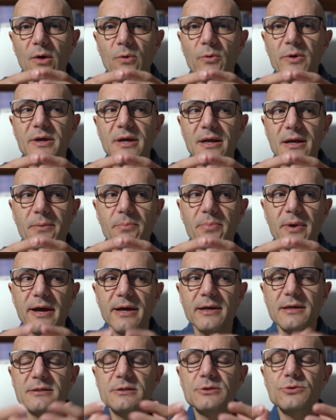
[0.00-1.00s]
we can apply
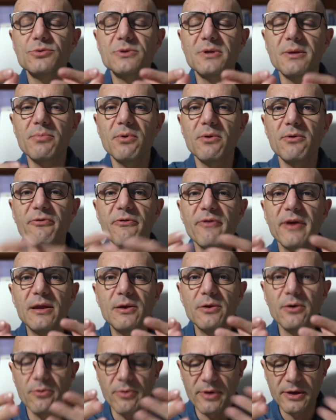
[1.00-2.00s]
a suitable
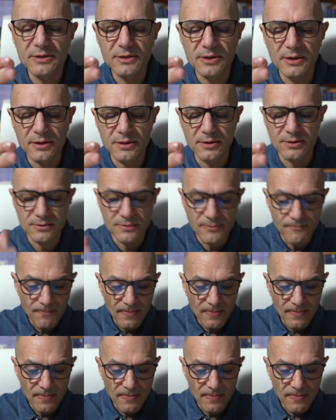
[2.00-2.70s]
failure criterion.